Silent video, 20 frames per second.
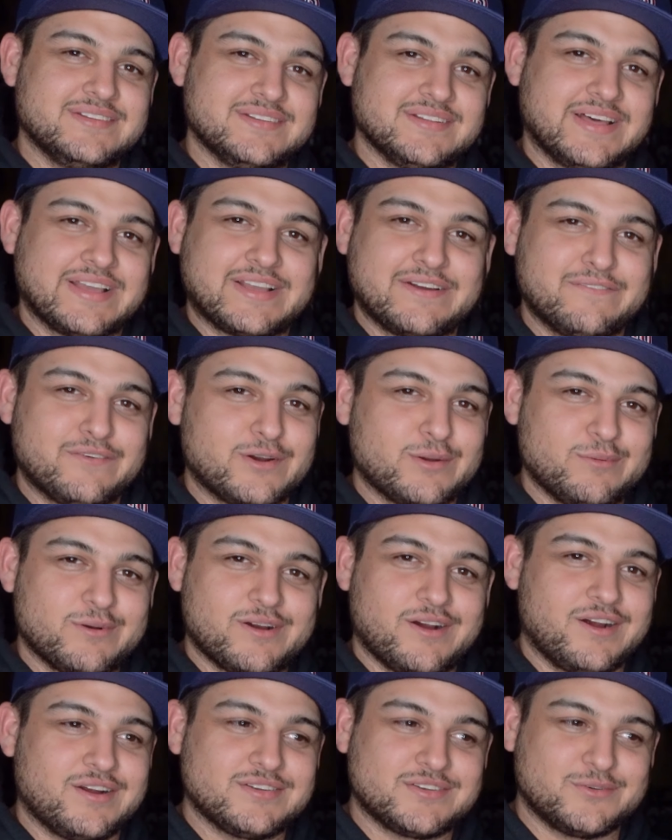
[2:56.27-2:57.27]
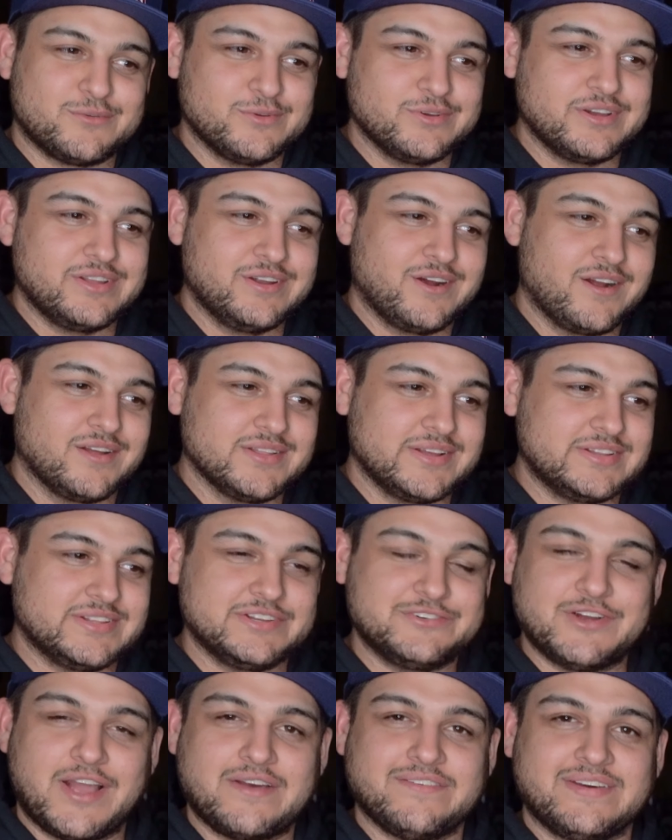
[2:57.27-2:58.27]
Like, convertible cars are really gnarly to
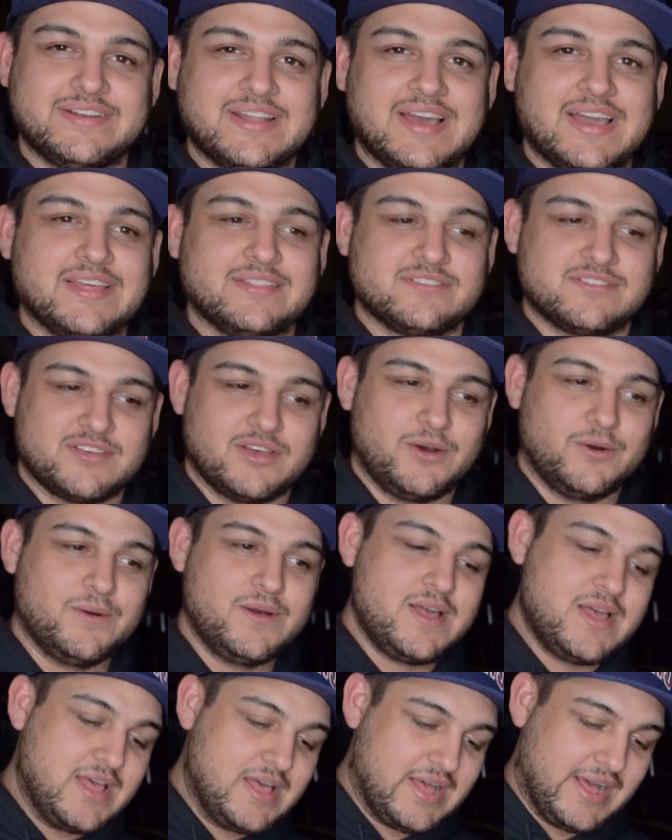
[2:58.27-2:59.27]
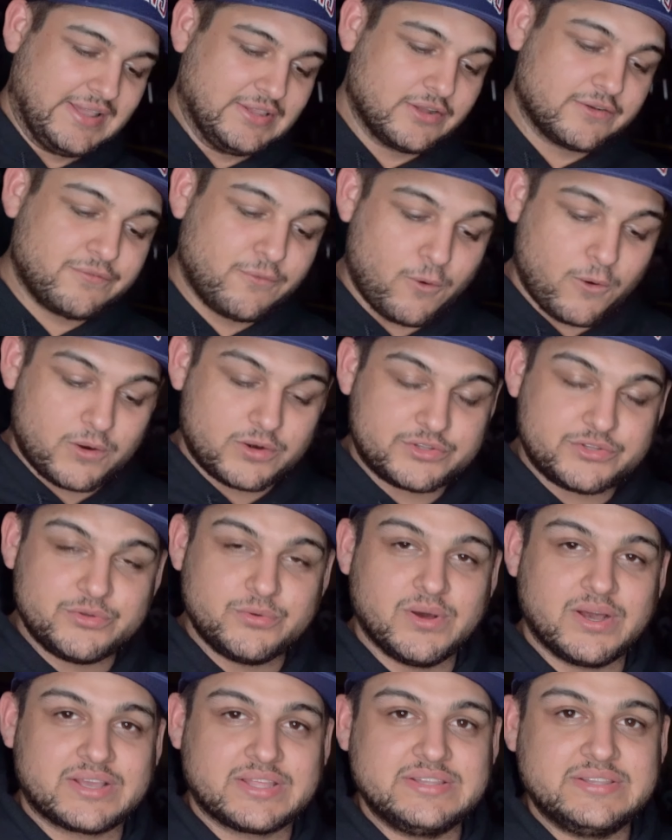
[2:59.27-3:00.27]
drive at night. So I look forward
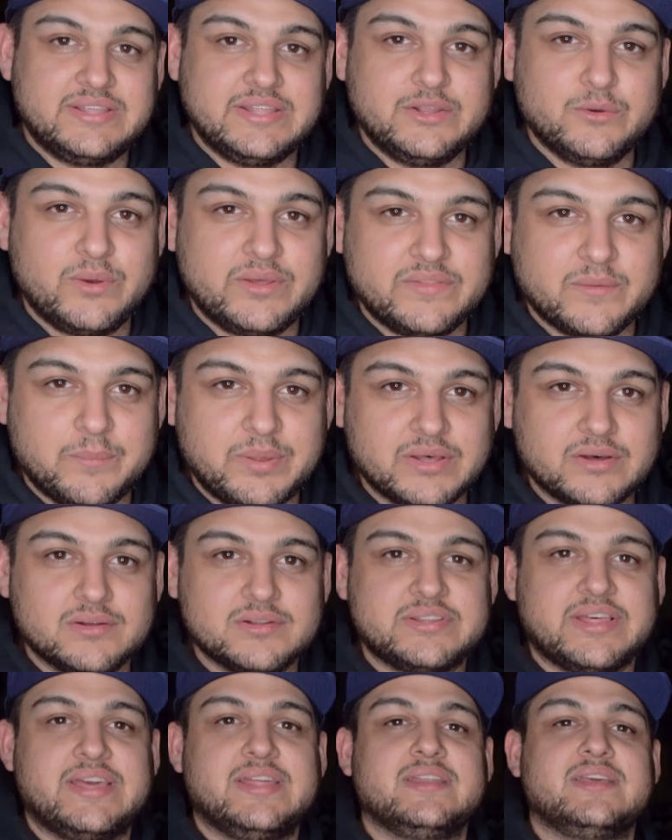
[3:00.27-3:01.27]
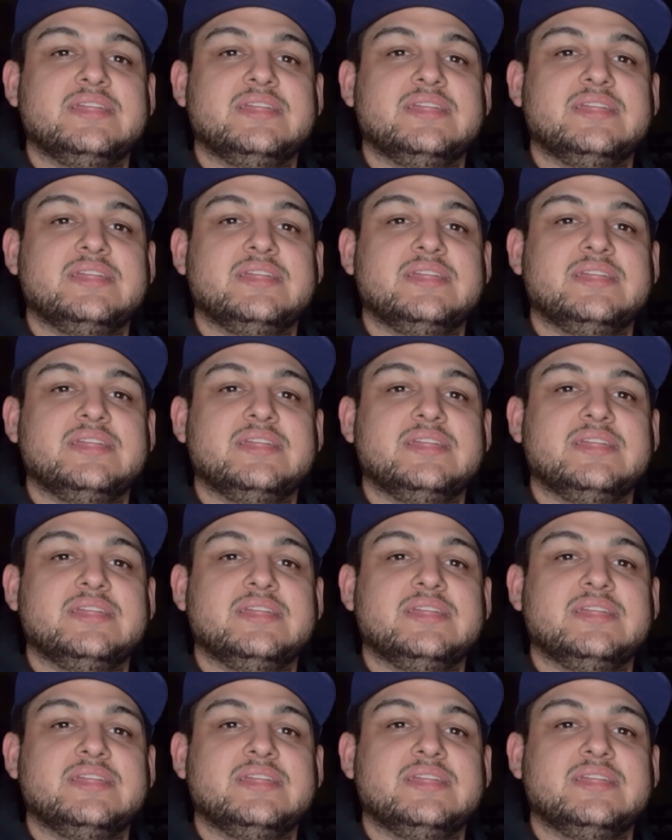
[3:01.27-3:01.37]
to continuing the build and